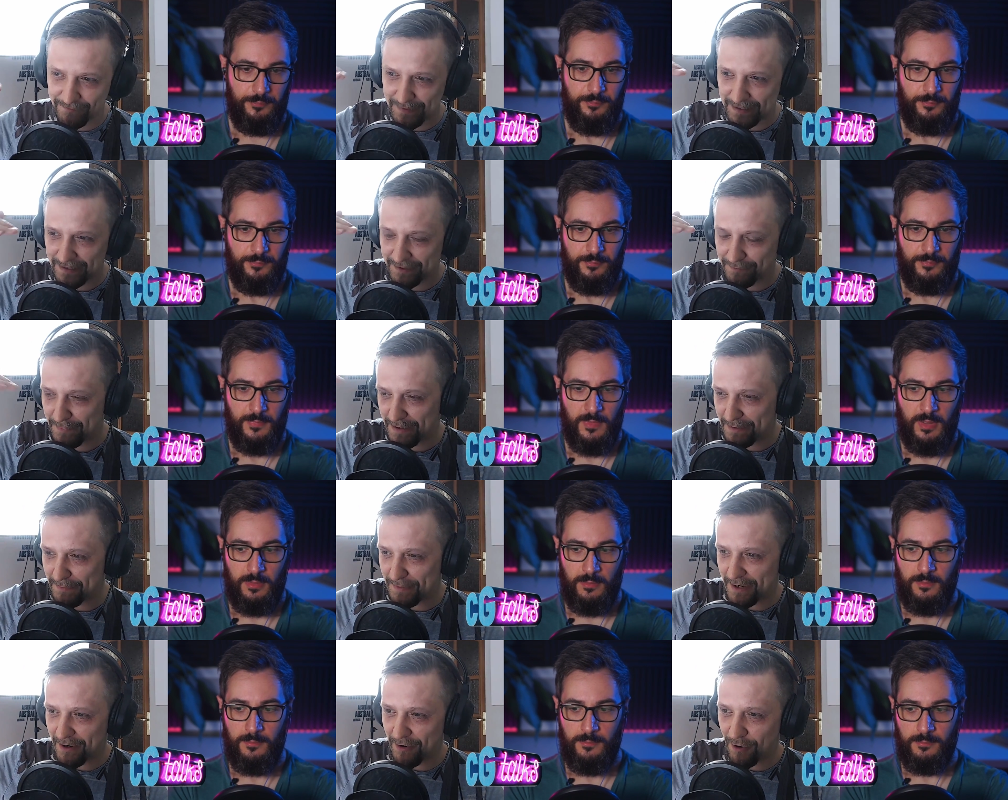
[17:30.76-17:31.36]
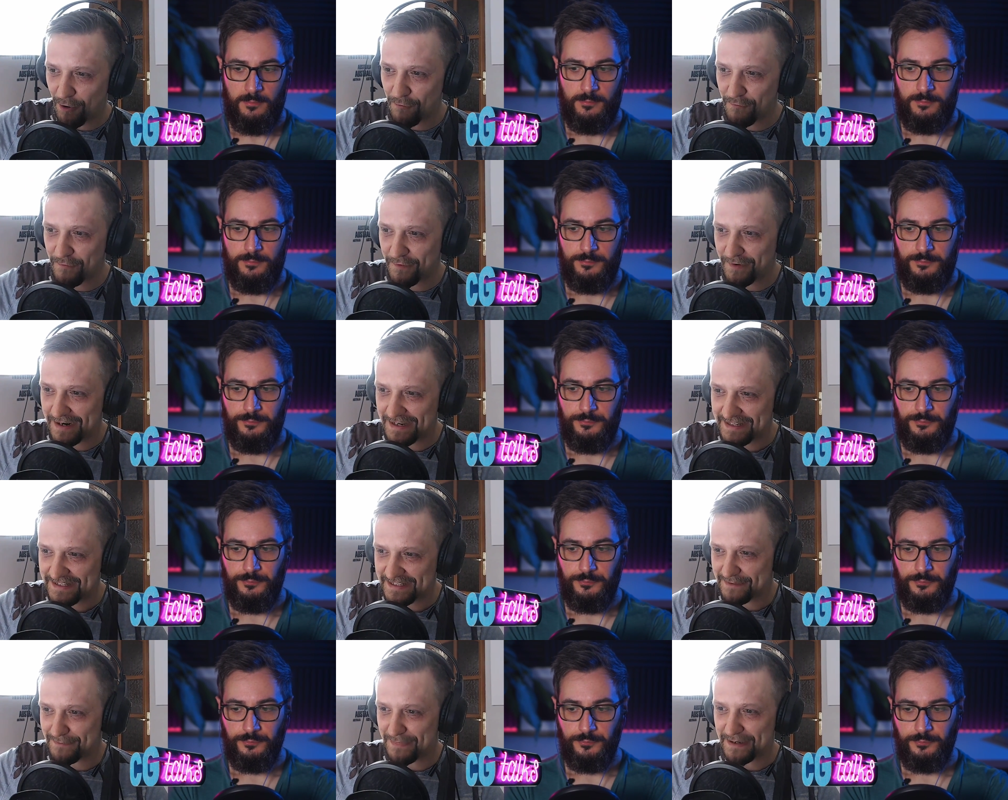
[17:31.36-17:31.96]
Speaker 1: of like maybe
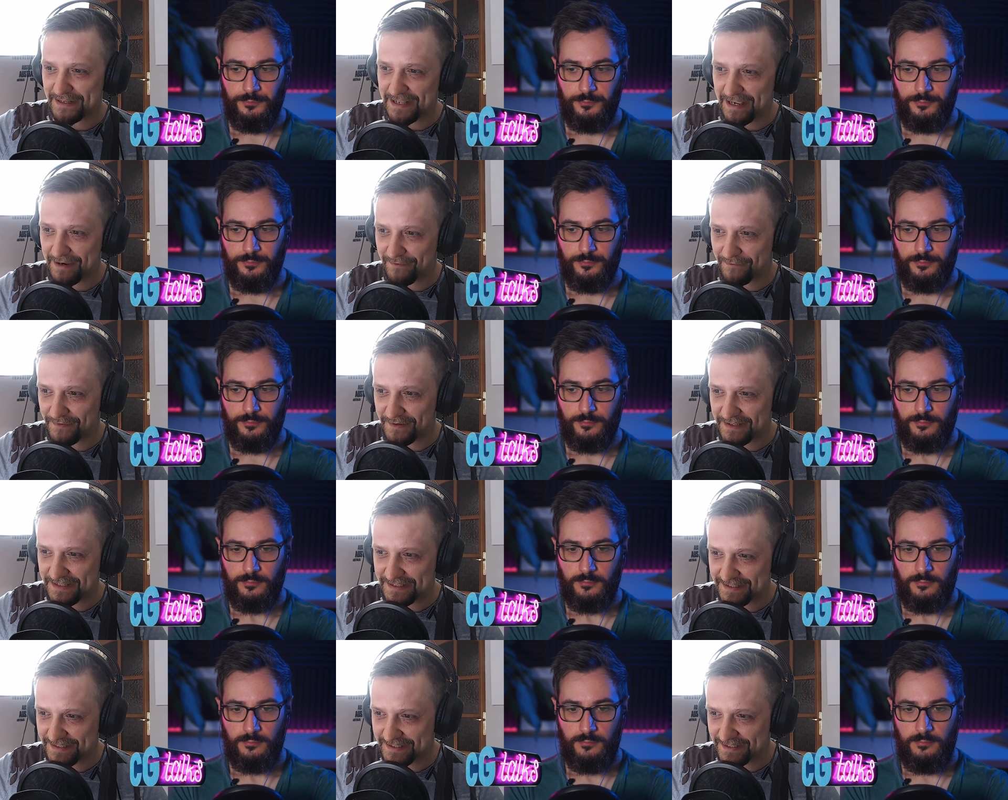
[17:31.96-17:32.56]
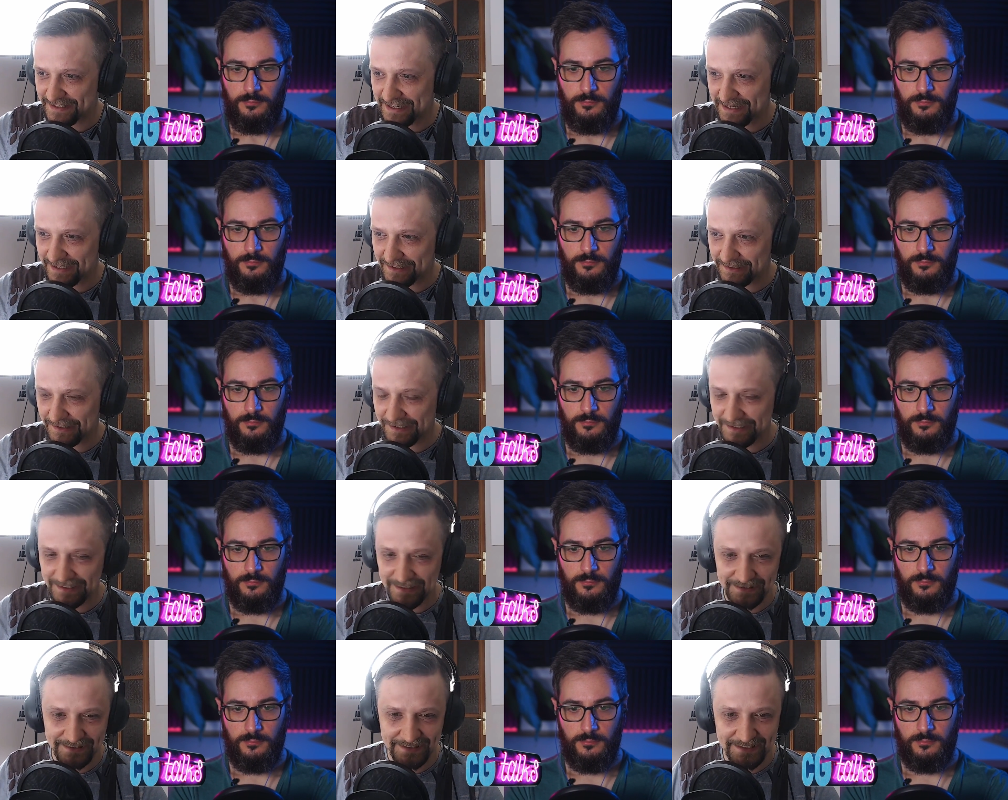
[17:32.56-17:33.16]
overestimate every single
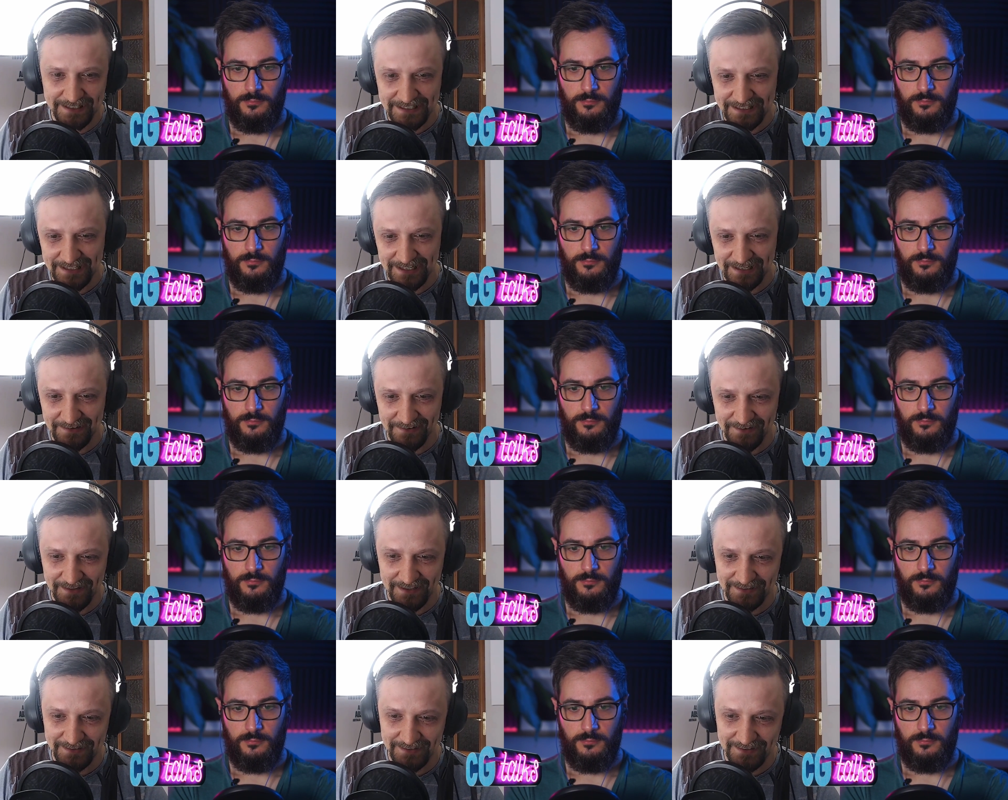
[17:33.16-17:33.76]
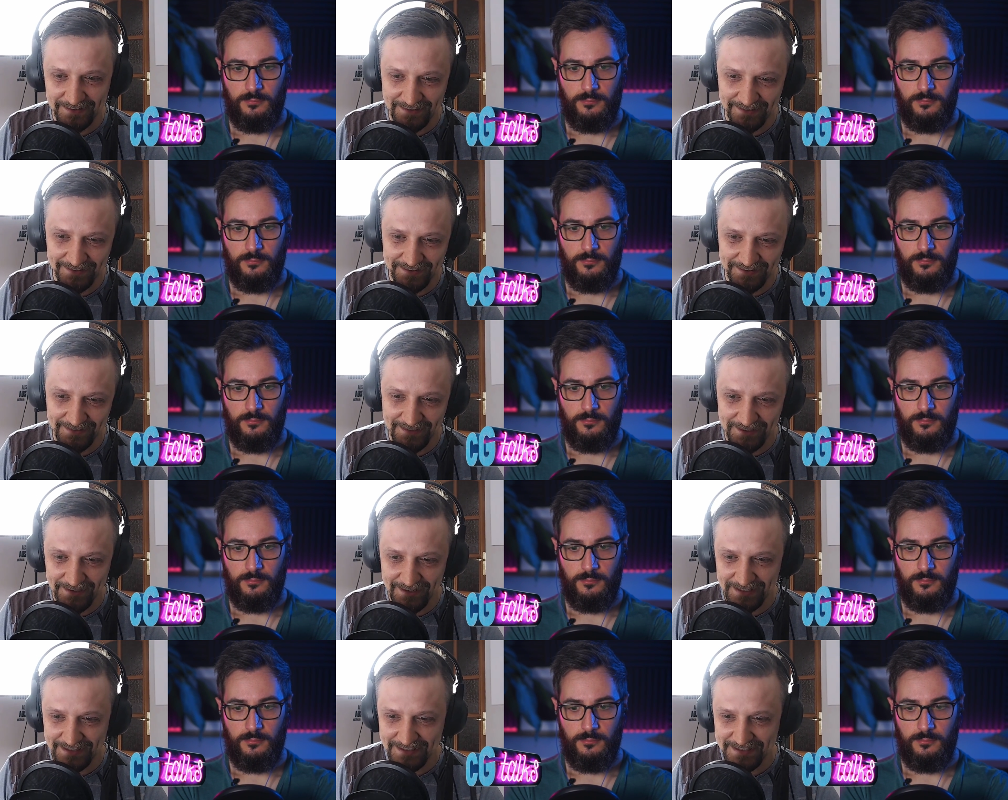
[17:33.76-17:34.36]
little detail that
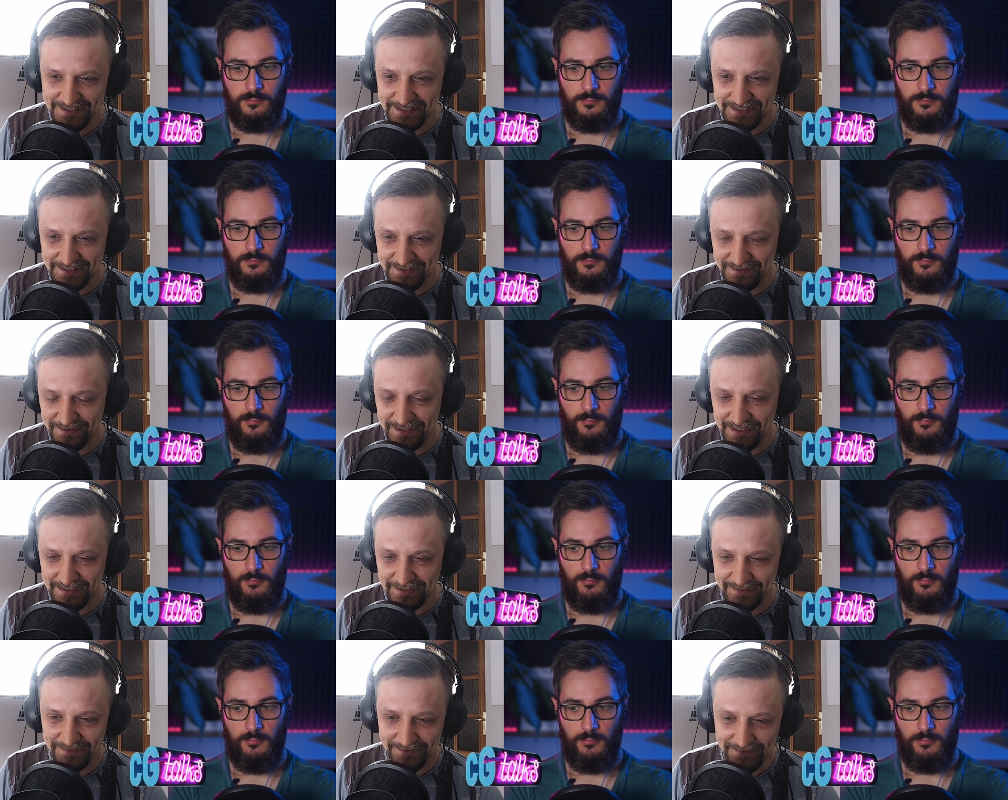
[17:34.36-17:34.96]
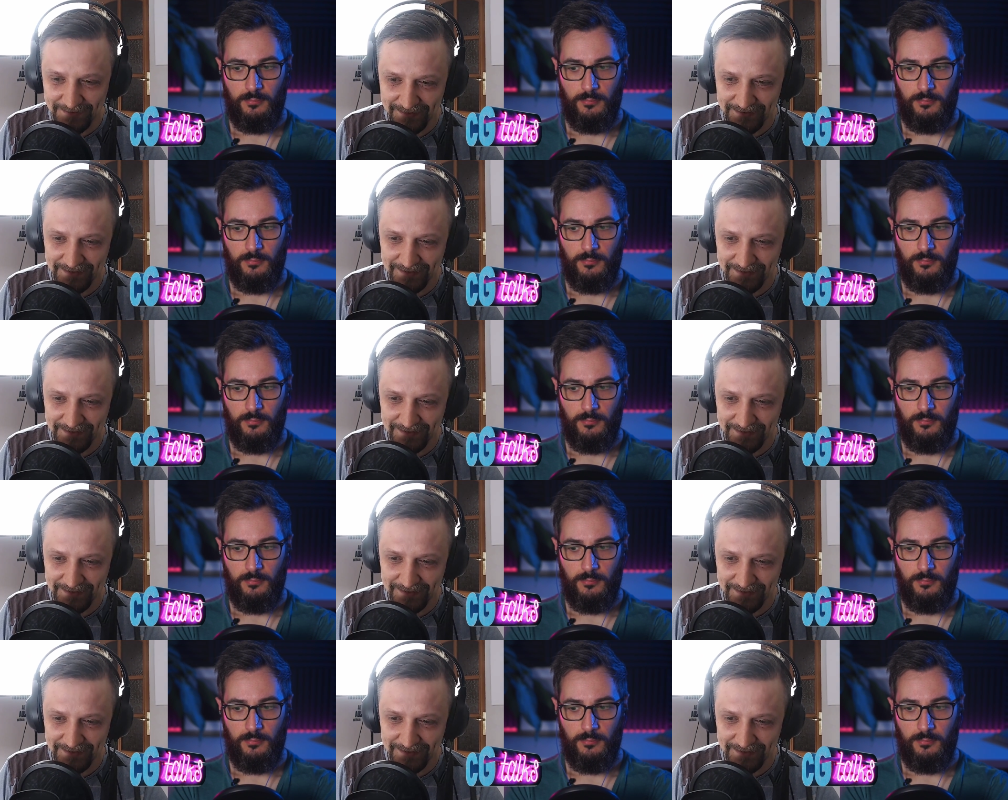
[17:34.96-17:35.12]
gets into that